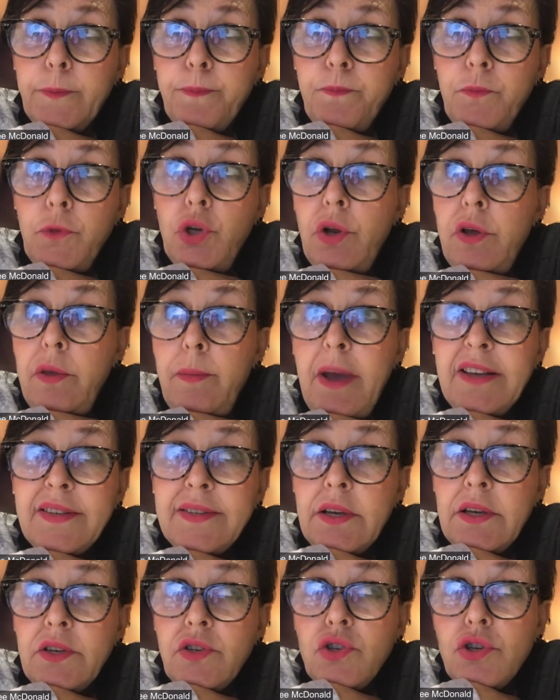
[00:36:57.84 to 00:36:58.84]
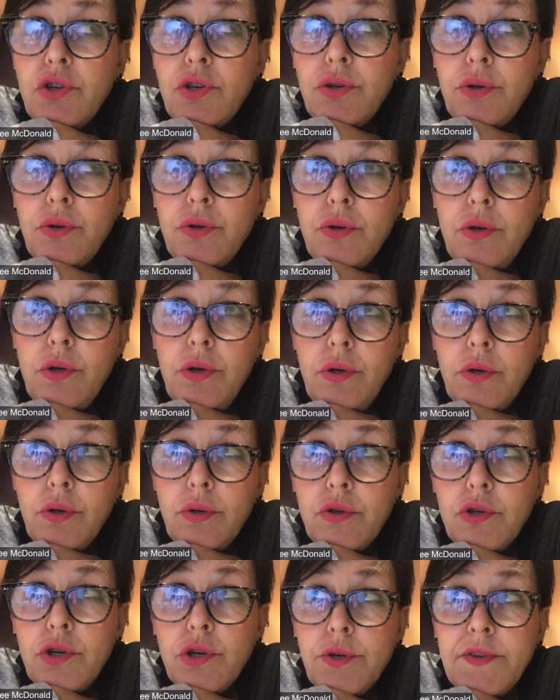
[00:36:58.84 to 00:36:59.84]
You know, they might say,
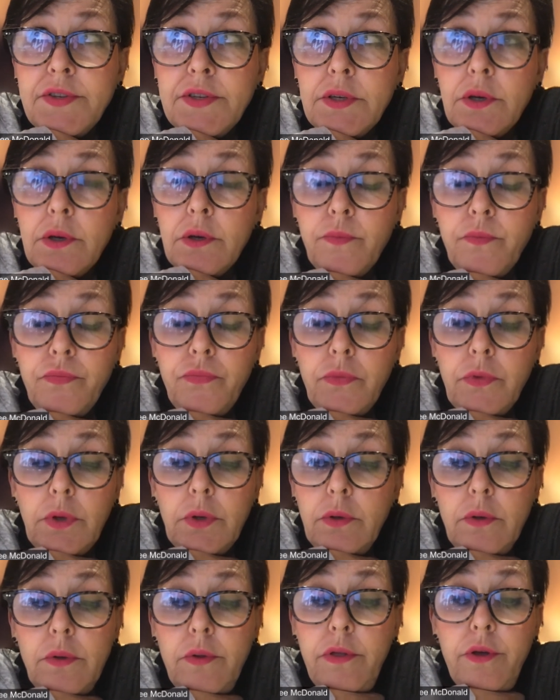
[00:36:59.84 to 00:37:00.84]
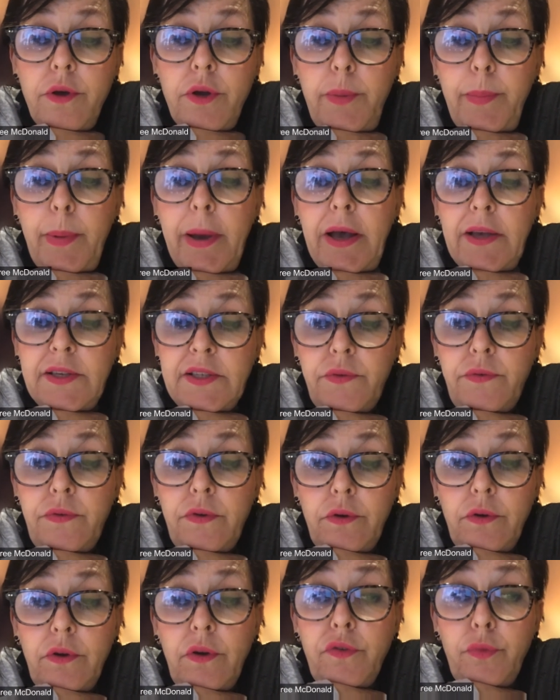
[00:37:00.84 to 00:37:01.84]
choose 30 bars
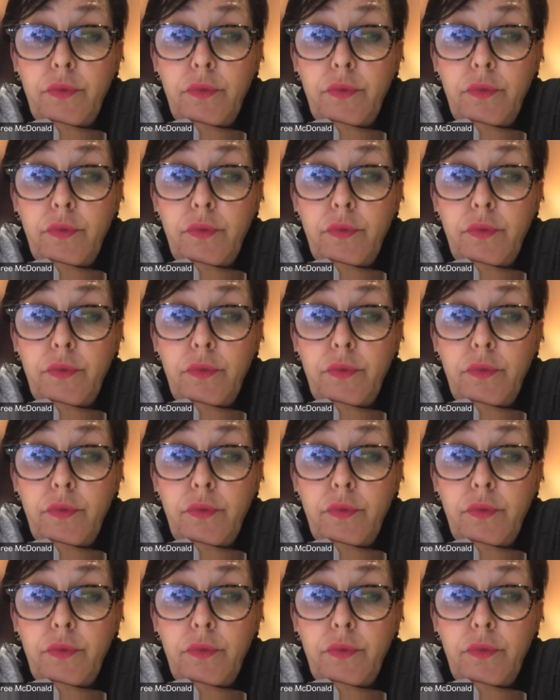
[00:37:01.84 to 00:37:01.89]
of a